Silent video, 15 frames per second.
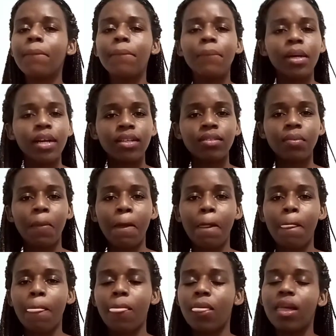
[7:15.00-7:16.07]
But,
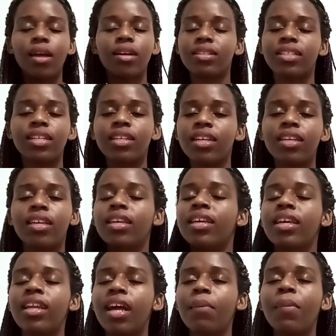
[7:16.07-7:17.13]
angizange
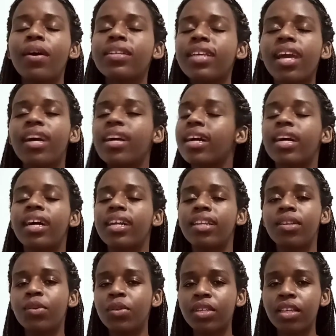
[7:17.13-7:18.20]
ngike lapha, angiyanga
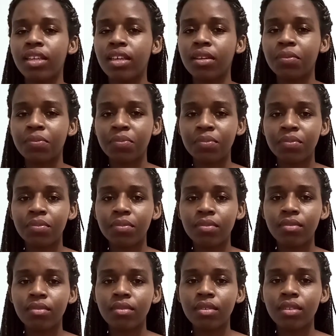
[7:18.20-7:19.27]
ngalilokile.
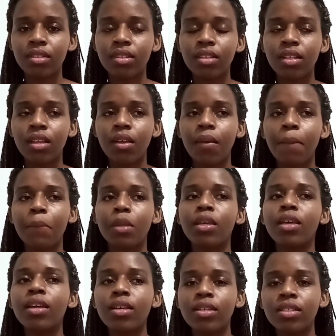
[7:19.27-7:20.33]

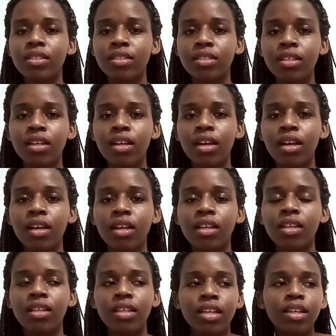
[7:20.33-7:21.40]
Because,
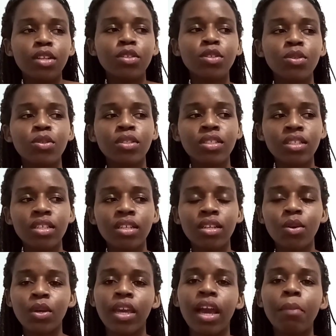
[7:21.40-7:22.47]
ngilento ukuthi,
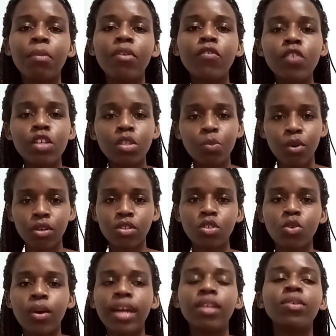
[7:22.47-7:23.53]
okay, I'm a firstborn,
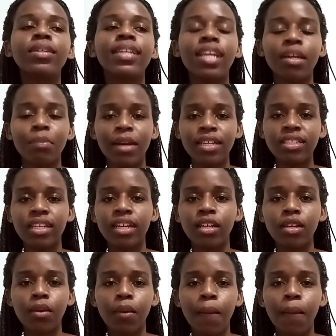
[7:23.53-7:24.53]
so I look like my dad.